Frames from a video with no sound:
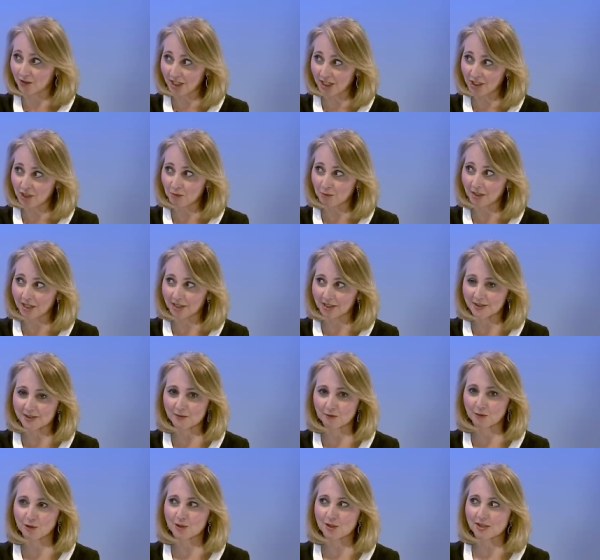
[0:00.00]
change
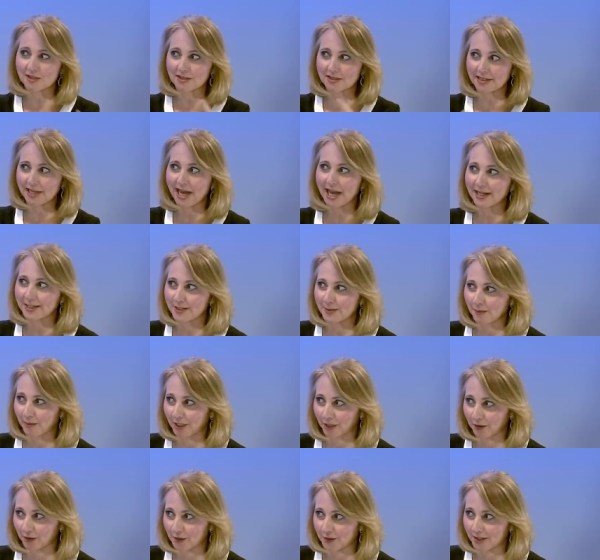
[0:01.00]
makers versus
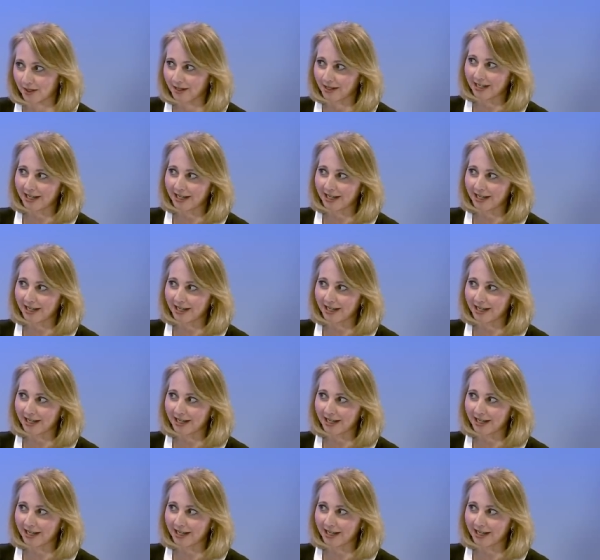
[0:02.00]
taxpayers?